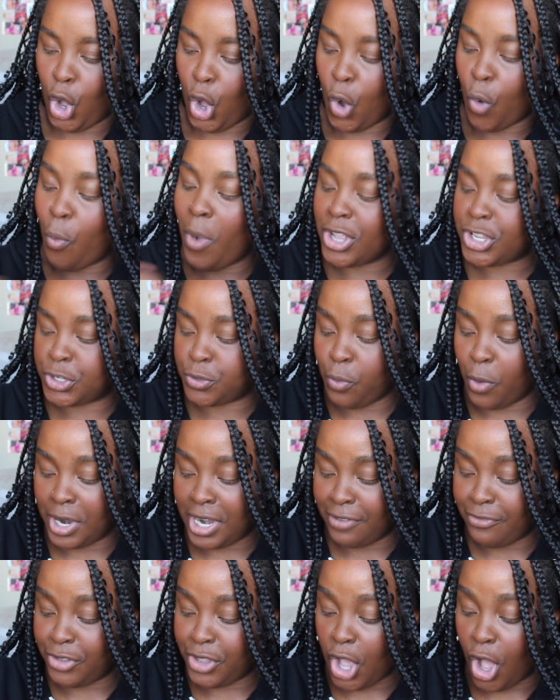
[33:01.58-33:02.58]
Which one
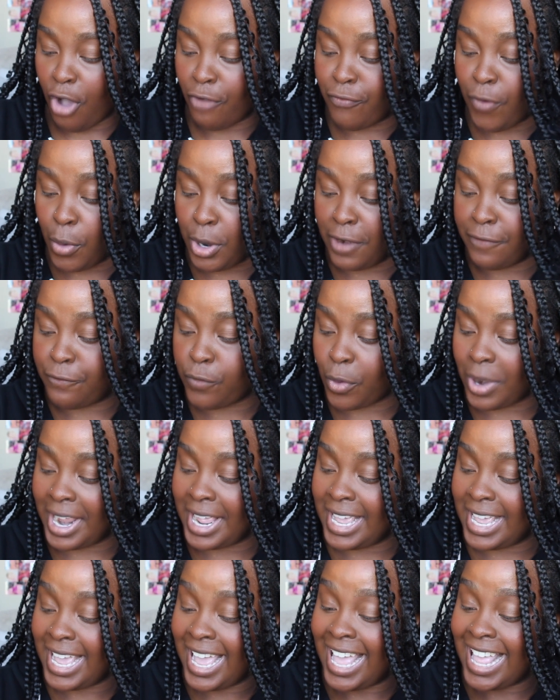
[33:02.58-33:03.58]
of y'all voted for
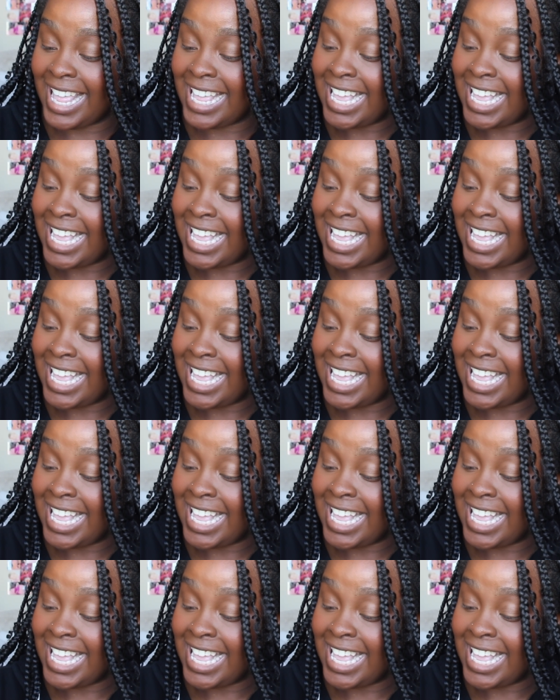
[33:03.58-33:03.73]
a